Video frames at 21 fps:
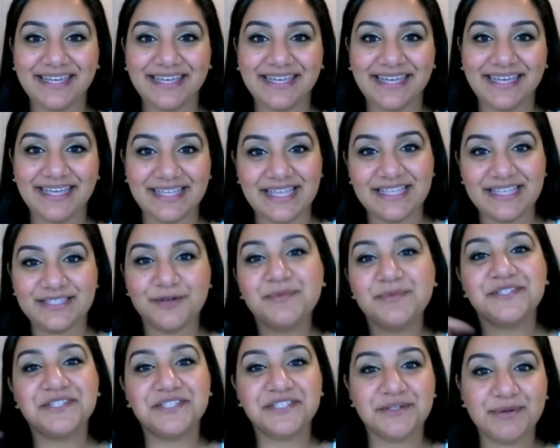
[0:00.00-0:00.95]
It's
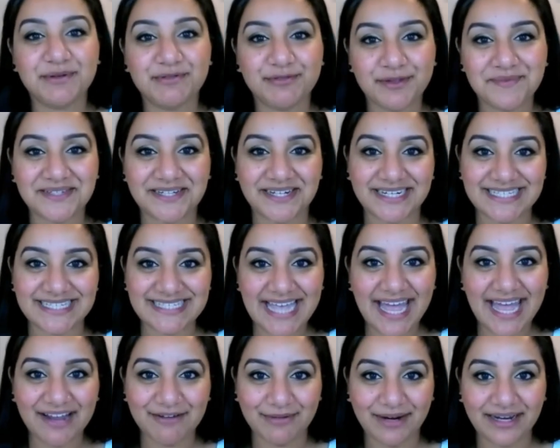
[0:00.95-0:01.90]
almost as though we flipped it on its
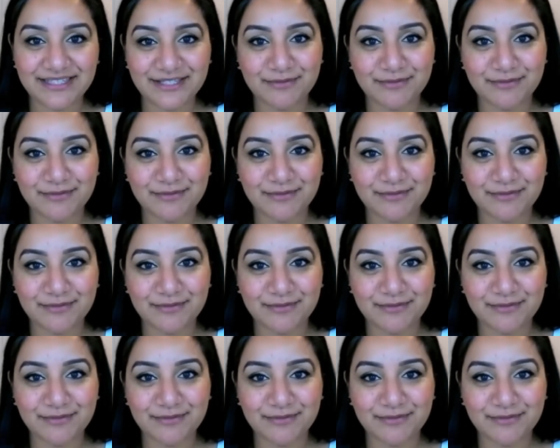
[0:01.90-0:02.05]
head, right?